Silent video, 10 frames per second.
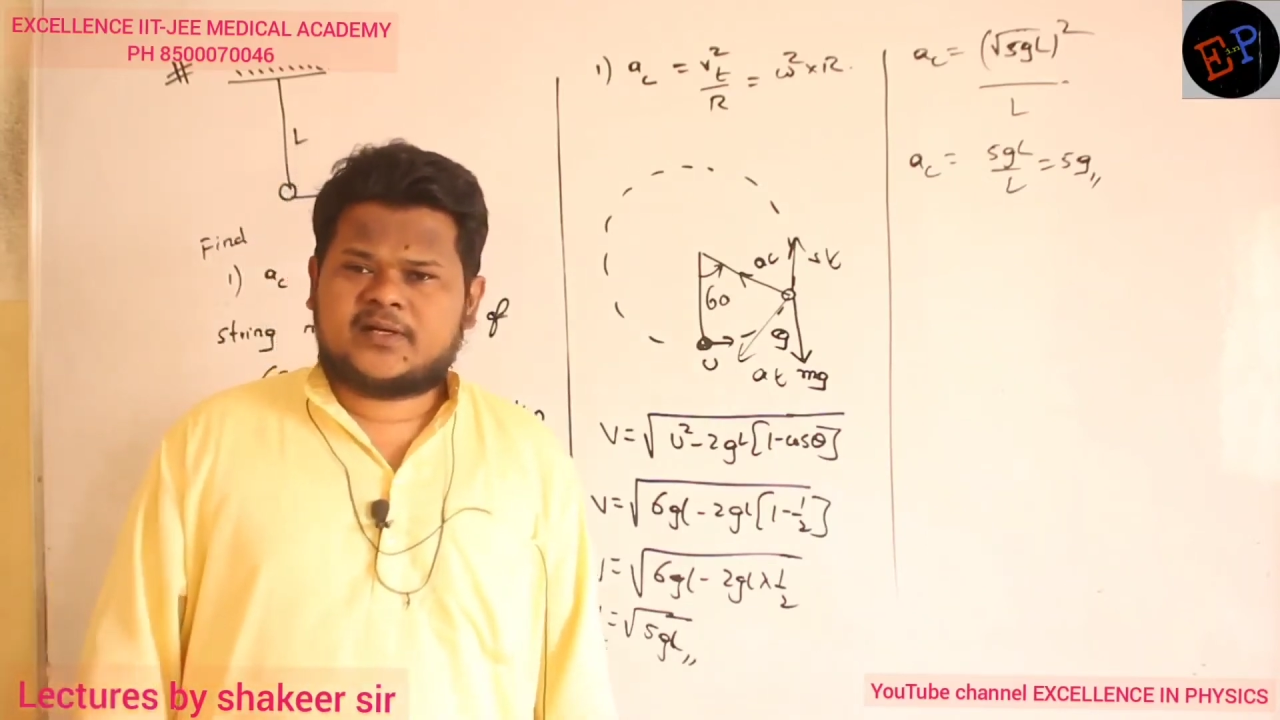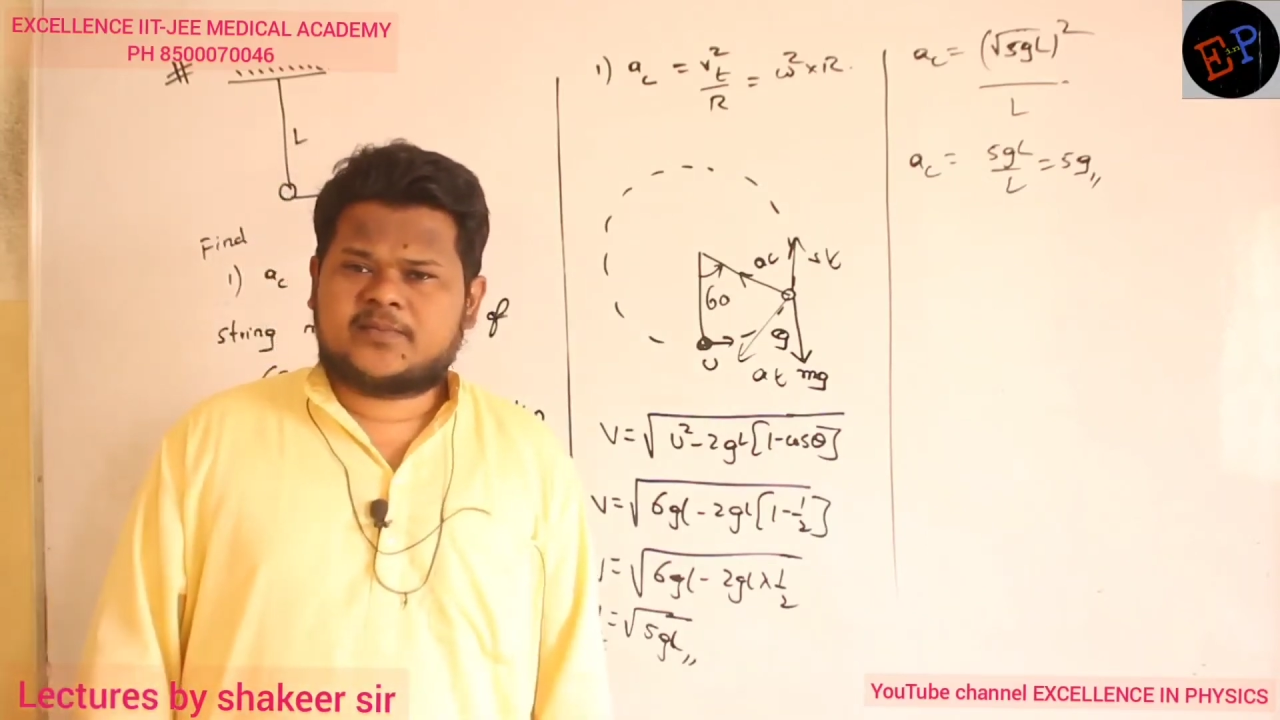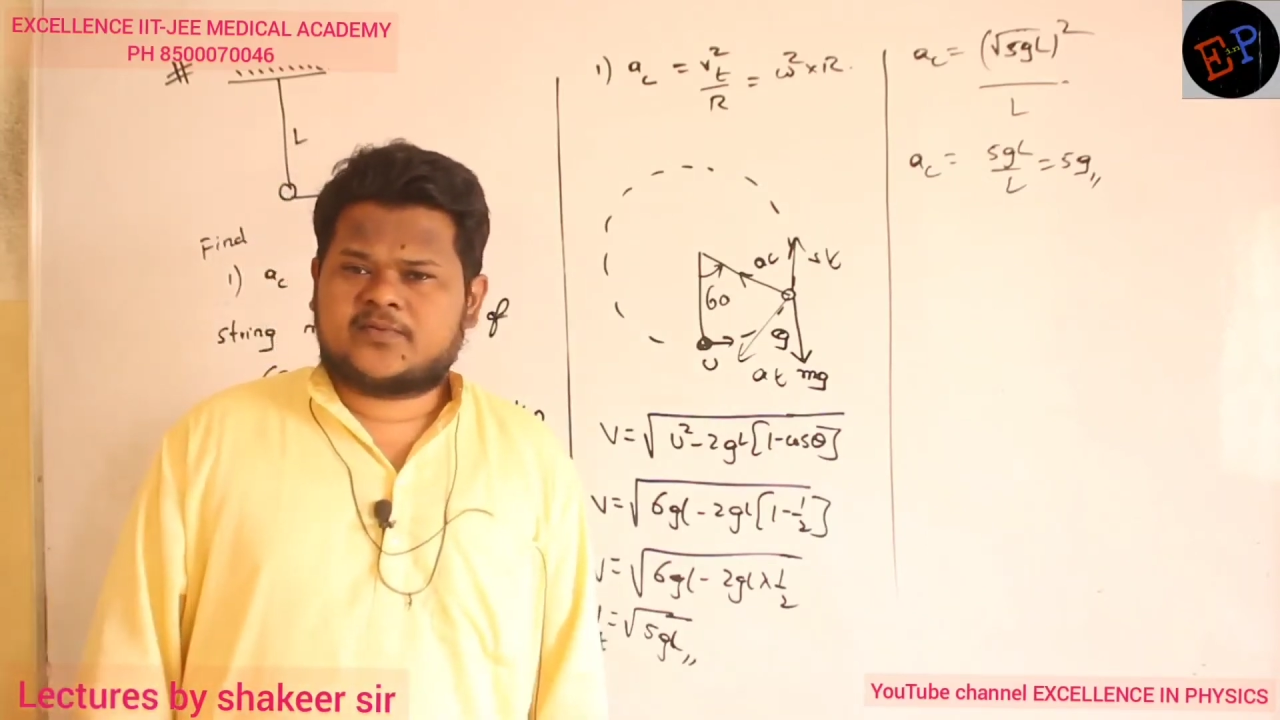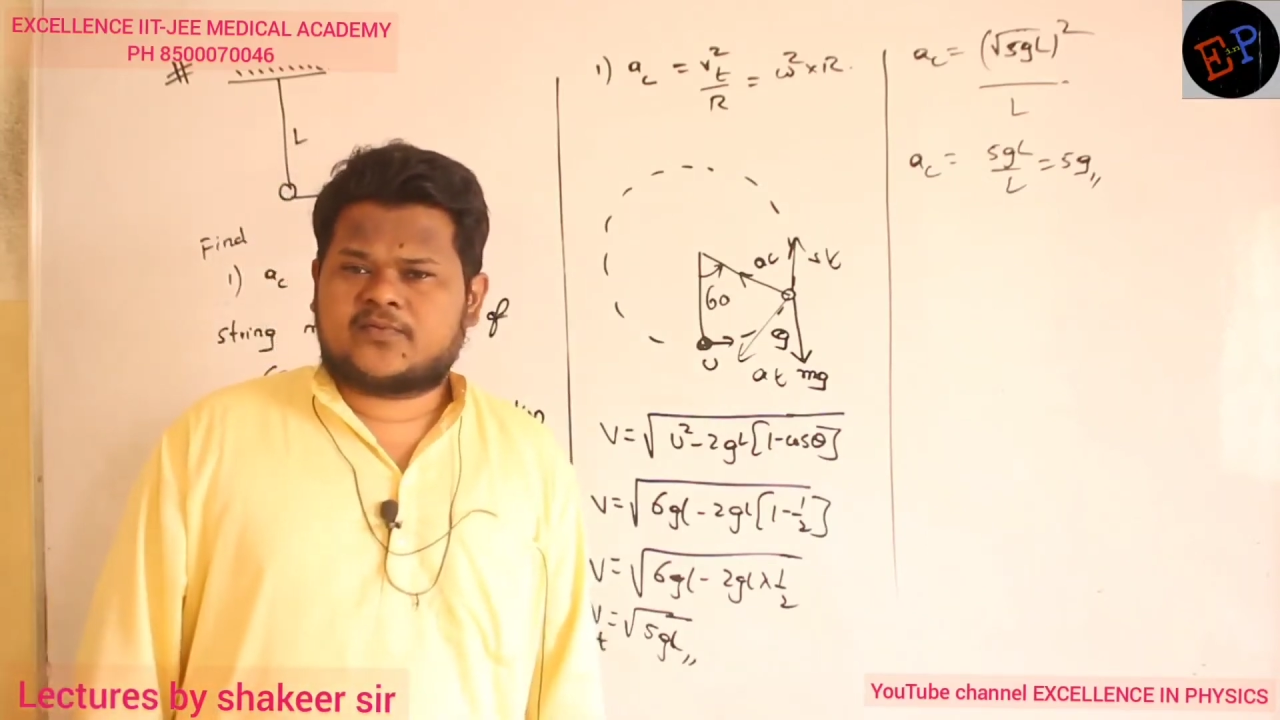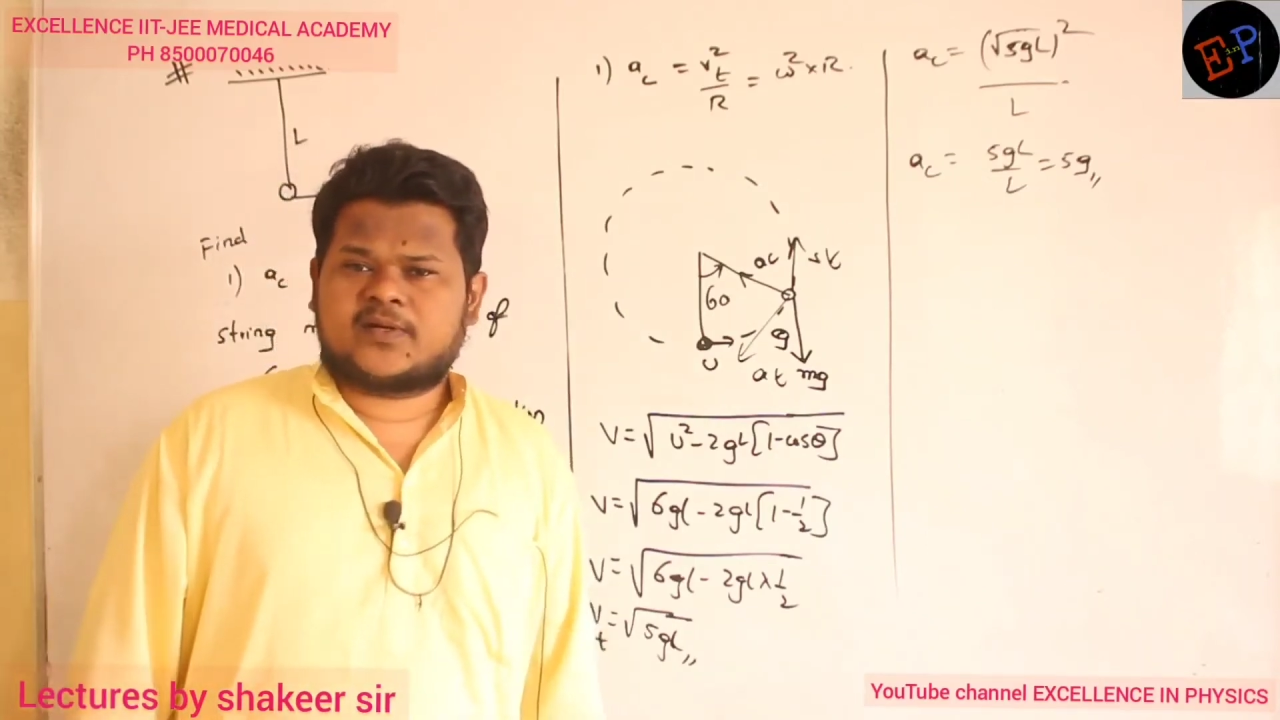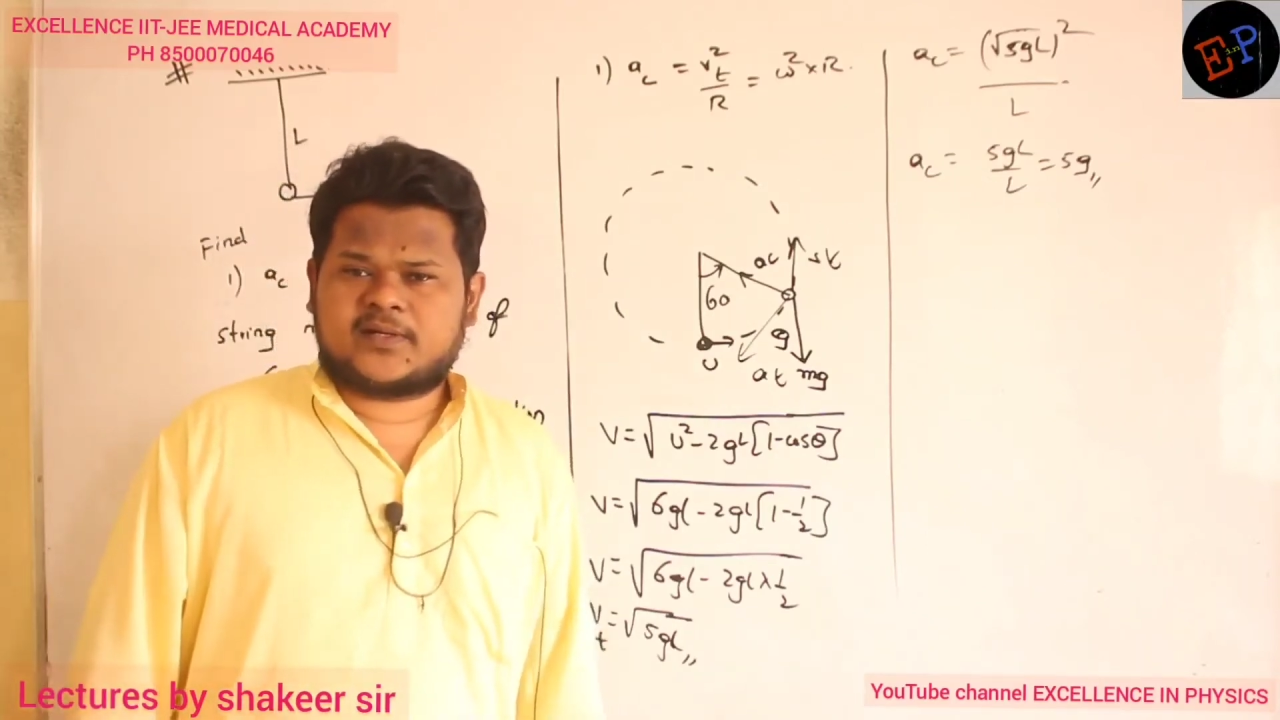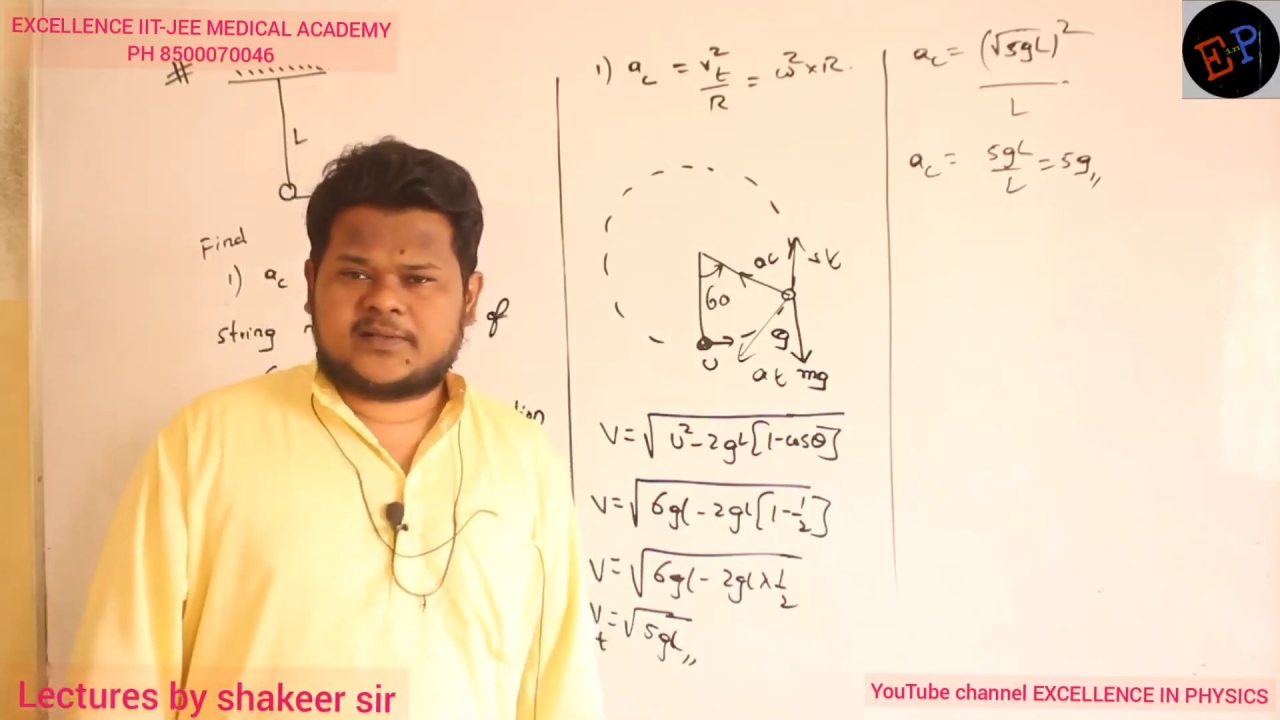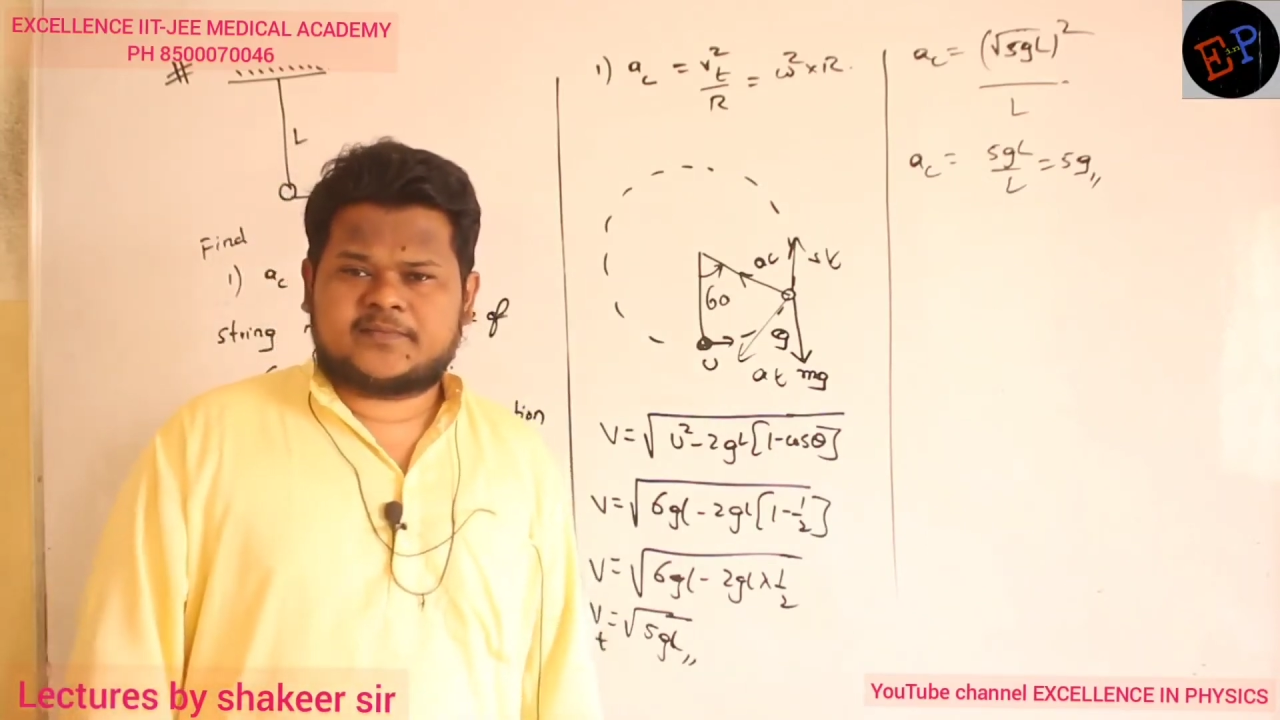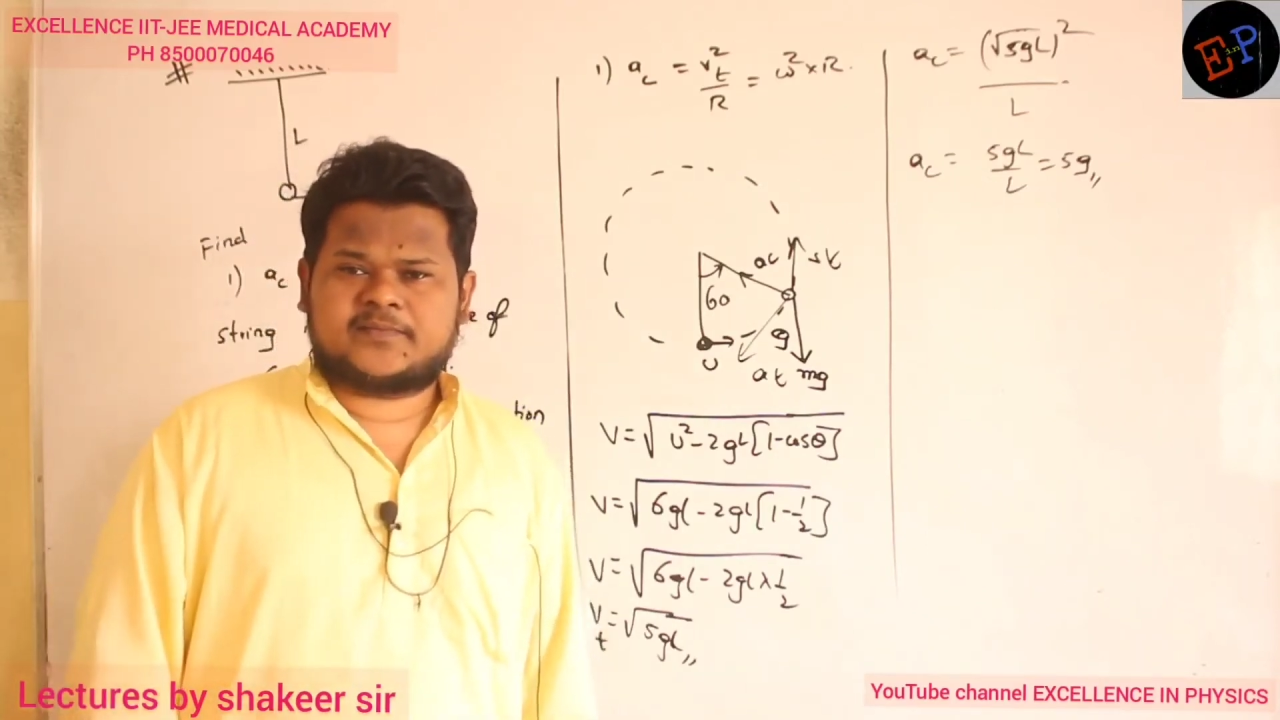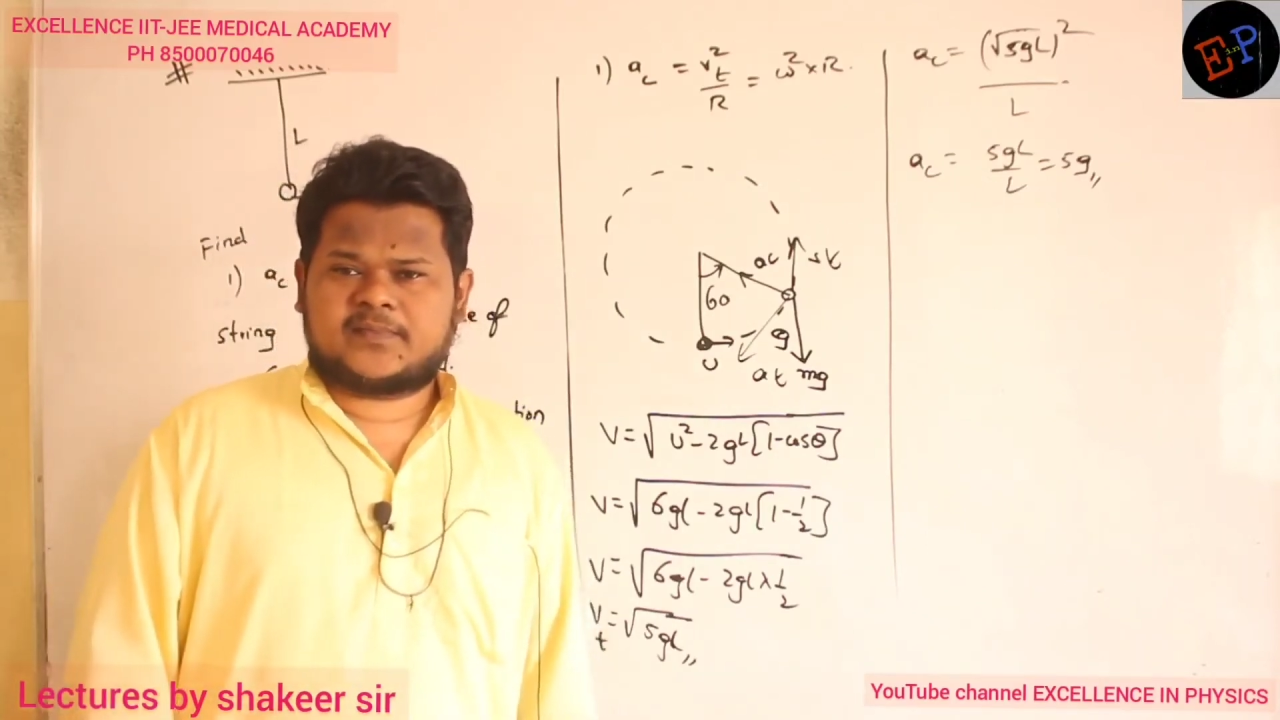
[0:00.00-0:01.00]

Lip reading: a type of quantity.